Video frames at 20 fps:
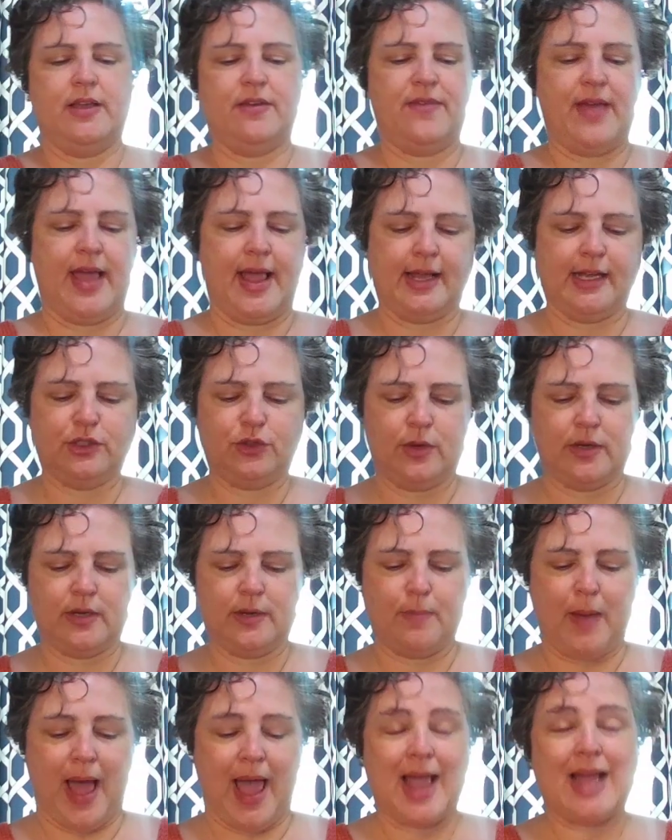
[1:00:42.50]
the event because you had to
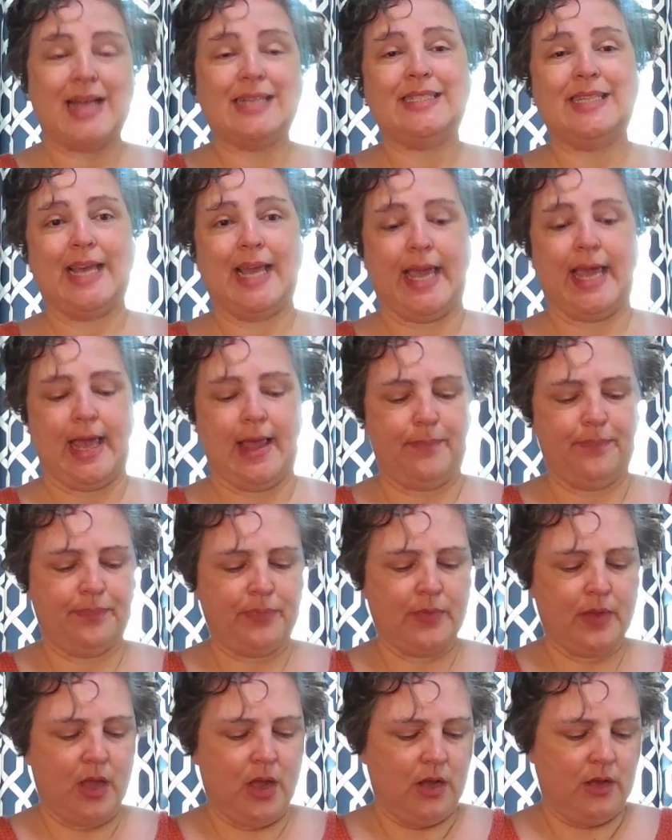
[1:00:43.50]
buy a ticket.
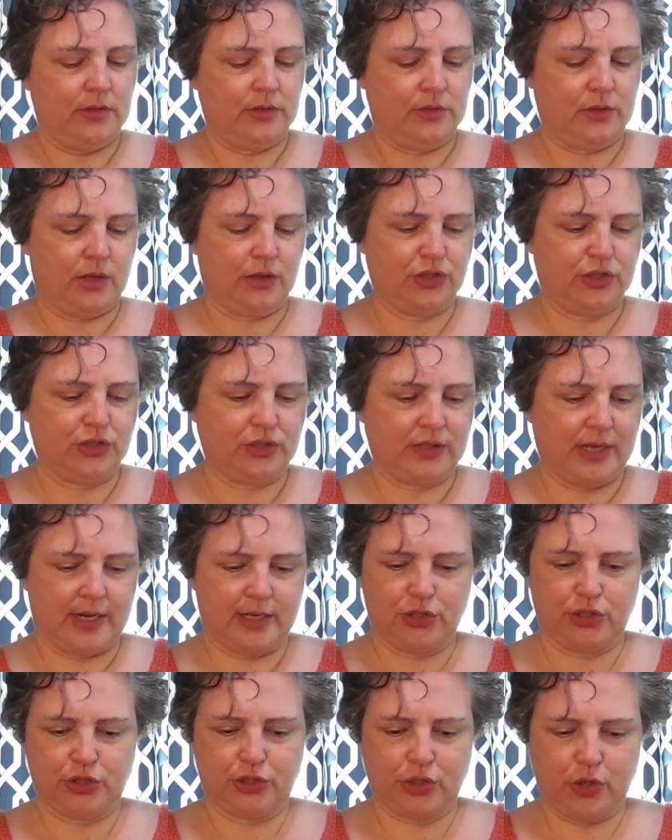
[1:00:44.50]
So I'll just kind
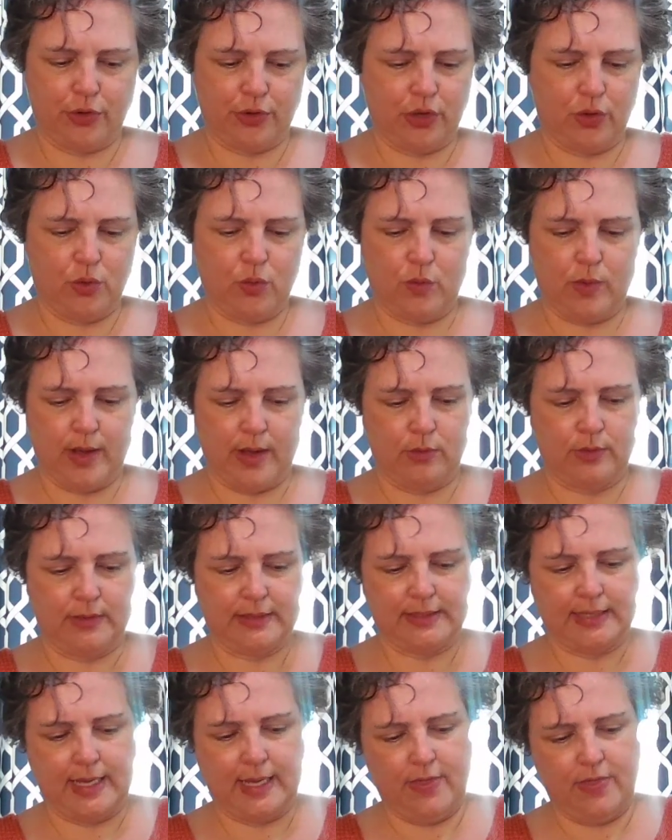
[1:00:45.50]
of show you what
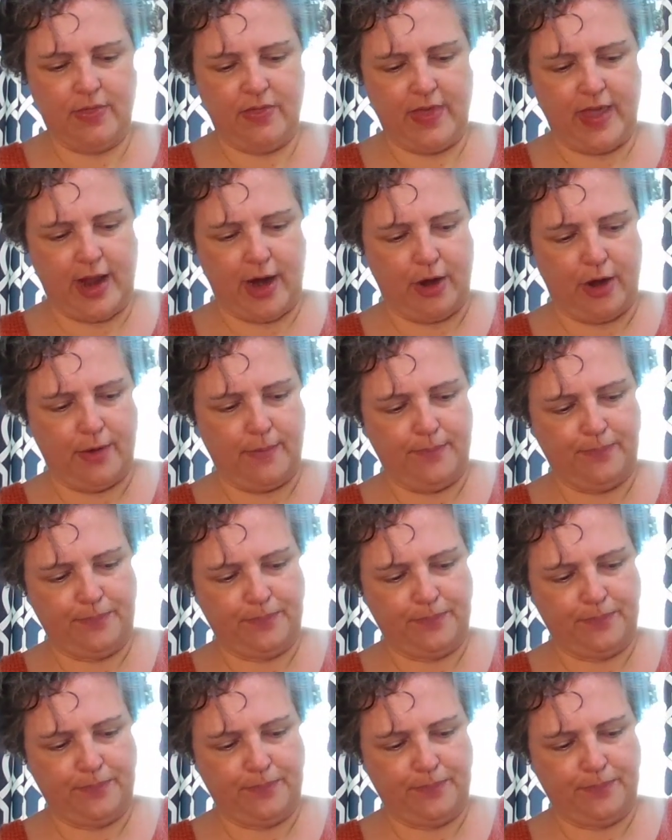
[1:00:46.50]
was in there.